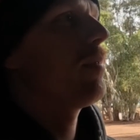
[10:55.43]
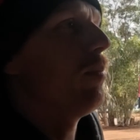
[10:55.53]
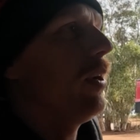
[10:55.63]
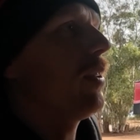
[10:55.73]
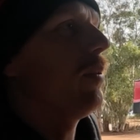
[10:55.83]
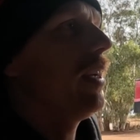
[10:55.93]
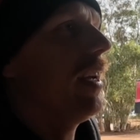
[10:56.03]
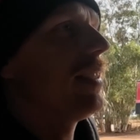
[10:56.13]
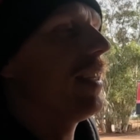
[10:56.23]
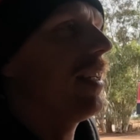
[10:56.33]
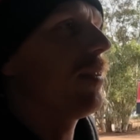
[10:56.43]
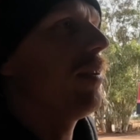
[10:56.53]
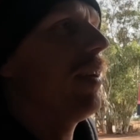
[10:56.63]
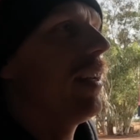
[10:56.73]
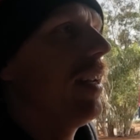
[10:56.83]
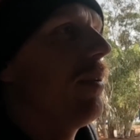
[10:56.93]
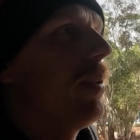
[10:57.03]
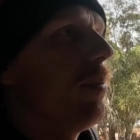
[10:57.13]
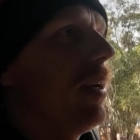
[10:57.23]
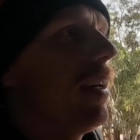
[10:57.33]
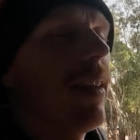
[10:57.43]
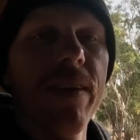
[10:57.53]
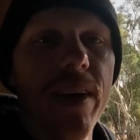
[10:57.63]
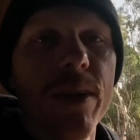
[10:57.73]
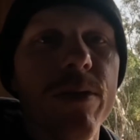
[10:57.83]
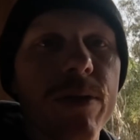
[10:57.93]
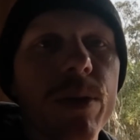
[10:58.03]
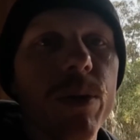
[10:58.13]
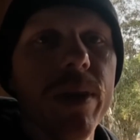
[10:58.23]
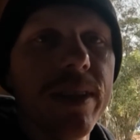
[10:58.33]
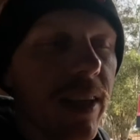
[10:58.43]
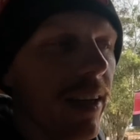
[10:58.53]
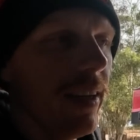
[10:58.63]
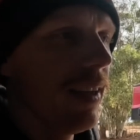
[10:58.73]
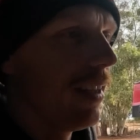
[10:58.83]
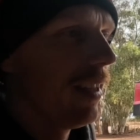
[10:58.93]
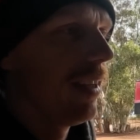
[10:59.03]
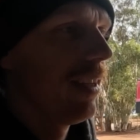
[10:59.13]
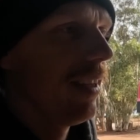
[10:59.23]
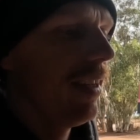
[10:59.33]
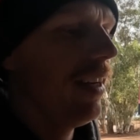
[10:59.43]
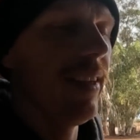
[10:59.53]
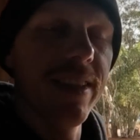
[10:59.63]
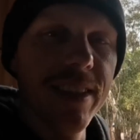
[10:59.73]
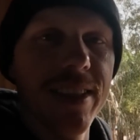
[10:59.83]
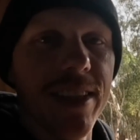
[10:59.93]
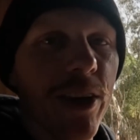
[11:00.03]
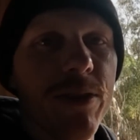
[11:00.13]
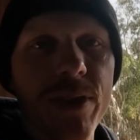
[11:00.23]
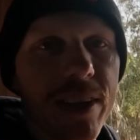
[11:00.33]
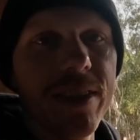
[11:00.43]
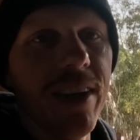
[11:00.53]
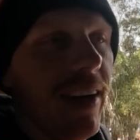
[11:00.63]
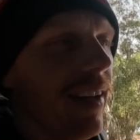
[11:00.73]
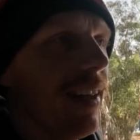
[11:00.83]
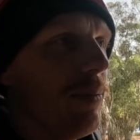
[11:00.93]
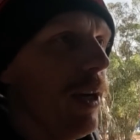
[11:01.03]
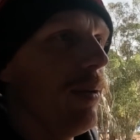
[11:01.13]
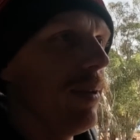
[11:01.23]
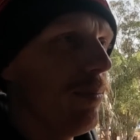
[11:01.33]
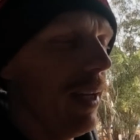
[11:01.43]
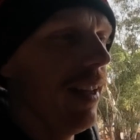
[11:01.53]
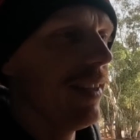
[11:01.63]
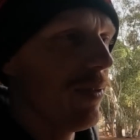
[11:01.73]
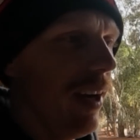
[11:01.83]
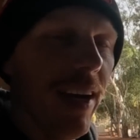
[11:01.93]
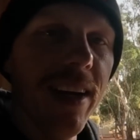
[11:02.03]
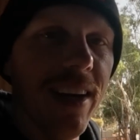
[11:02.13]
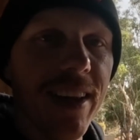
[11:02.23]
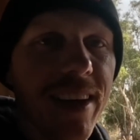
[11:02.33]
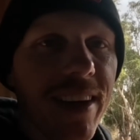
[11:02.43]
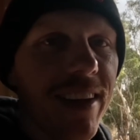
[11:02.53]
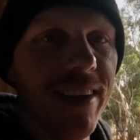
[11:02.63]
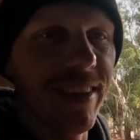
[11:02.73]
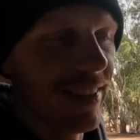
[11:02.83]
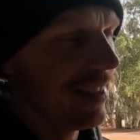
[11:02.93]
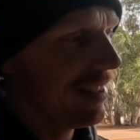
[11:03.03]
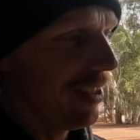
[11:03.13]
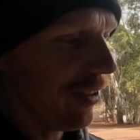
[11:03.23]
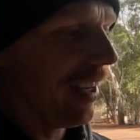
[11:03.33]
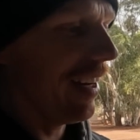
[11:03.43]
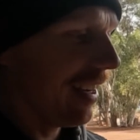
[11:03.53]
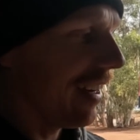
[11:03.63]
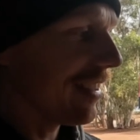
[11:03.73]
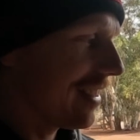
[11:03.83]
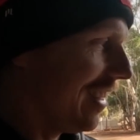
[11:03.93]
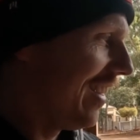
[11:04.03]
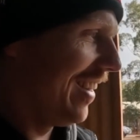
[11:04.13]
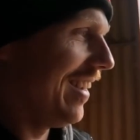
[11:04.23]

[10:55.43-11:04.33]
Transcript: both weekends I think we've ended up with about 3 or 4. So it is just so frustrating at the moment. But there's rain out there, it's just not getting us. So